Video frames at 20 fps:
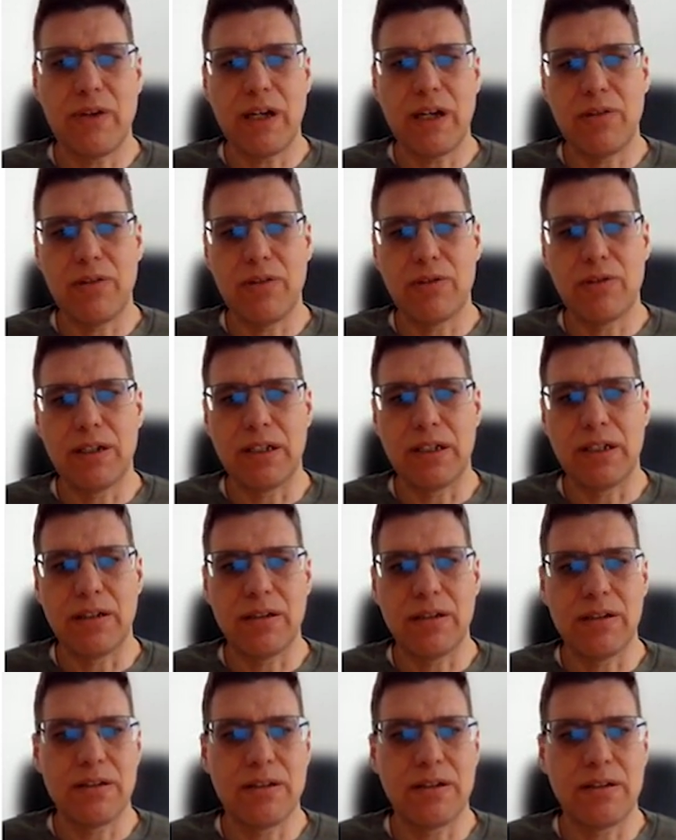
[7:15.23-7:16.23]
value
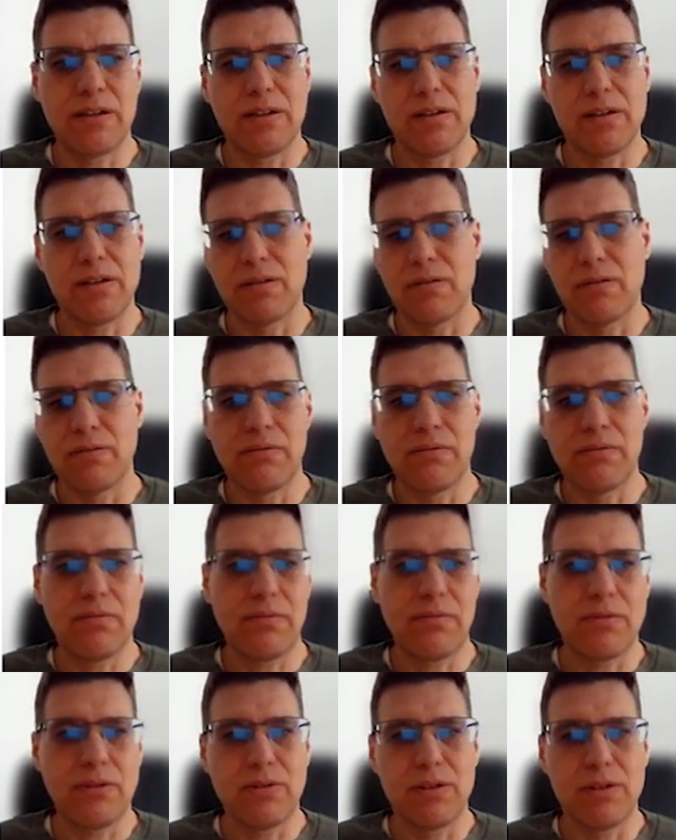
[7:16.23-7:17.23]
that it's
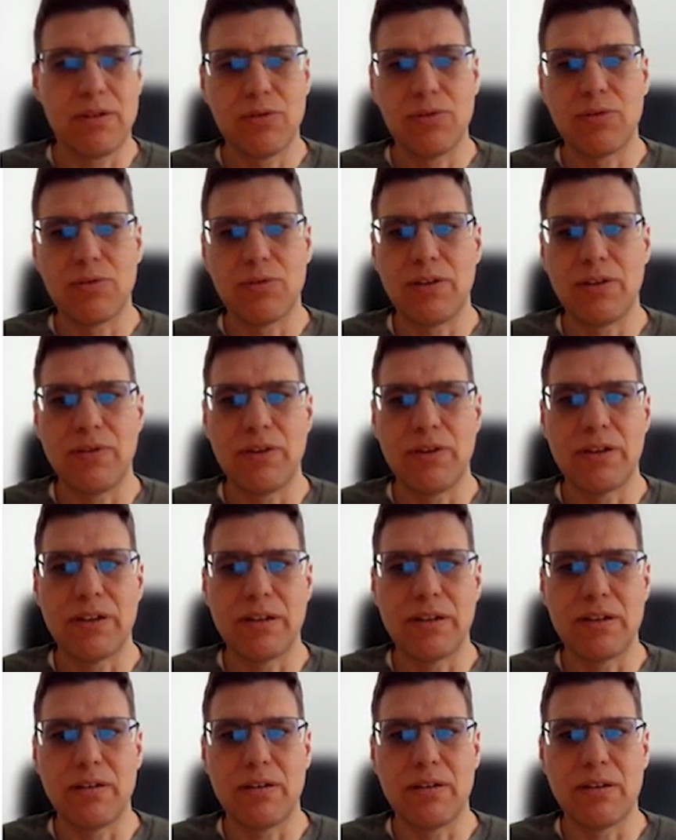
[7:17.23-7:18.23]
on the 2
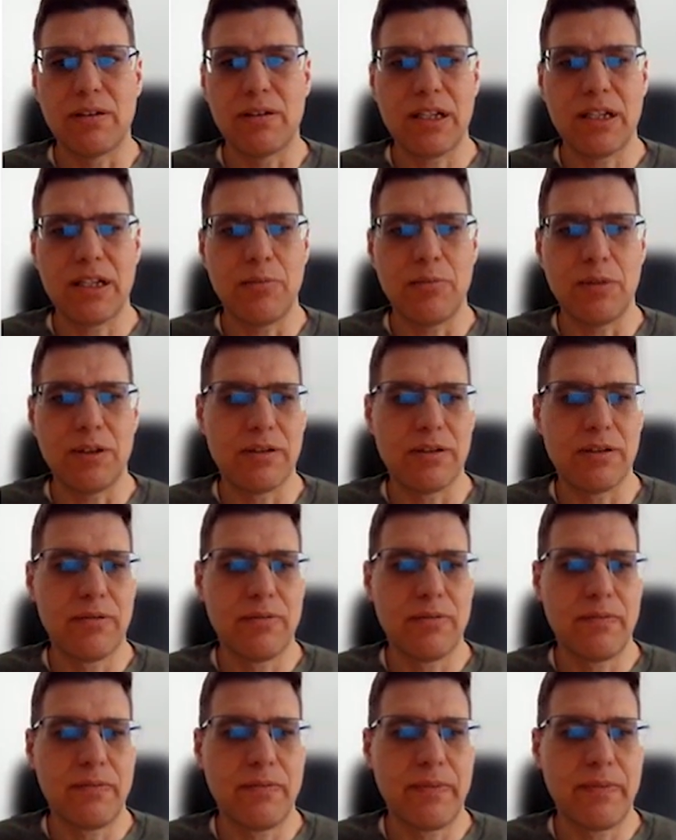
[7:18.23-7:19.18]
different schemas.